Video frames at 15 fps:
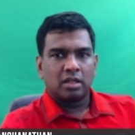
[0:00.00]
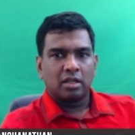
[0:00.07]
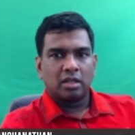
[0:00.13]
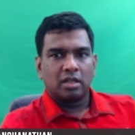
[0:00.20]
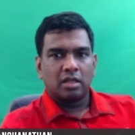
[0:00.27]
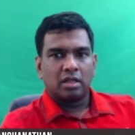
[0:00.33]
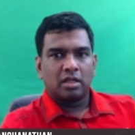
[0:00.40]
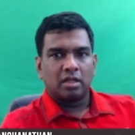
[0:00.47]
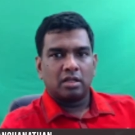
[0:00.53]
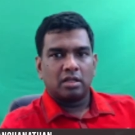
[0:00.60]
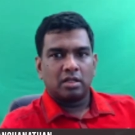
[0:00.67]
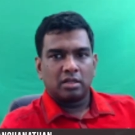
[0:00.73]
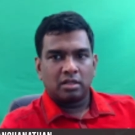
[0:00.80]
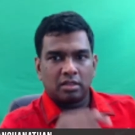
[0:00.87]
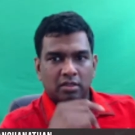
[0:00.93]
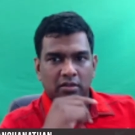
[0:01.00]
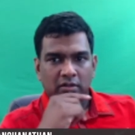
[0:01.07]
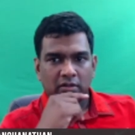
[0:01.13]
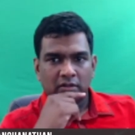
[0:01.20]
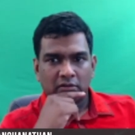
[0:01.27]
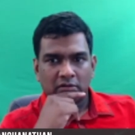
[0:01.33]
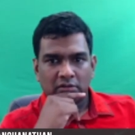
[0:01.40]

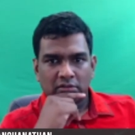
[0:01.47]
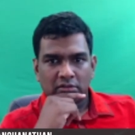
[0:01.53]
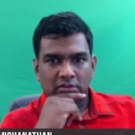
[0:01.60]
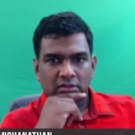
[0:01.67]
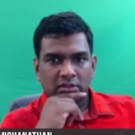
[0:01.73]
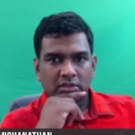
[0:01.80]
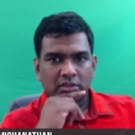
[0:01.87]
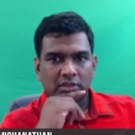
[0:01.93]
(no one is talking)